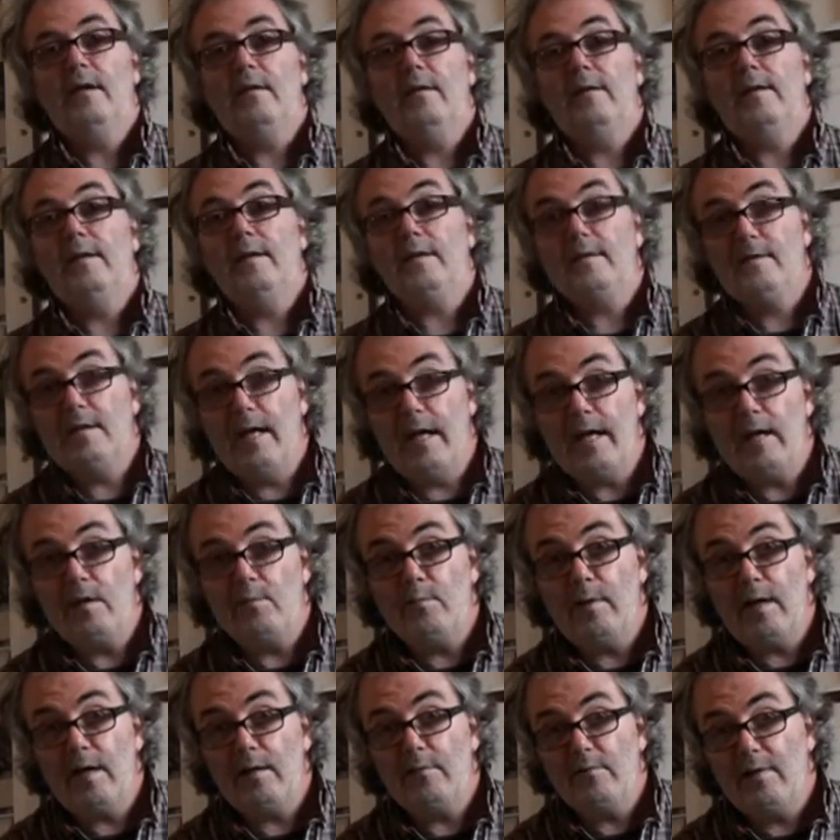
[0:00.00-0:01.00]
dessert
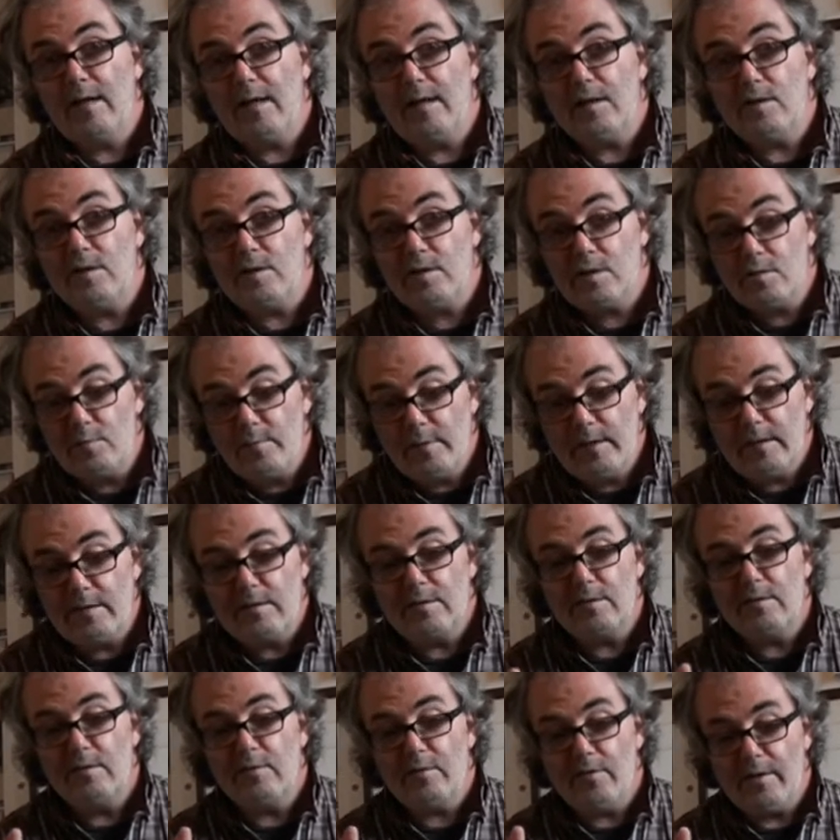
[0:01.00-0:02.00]
wine, very sweet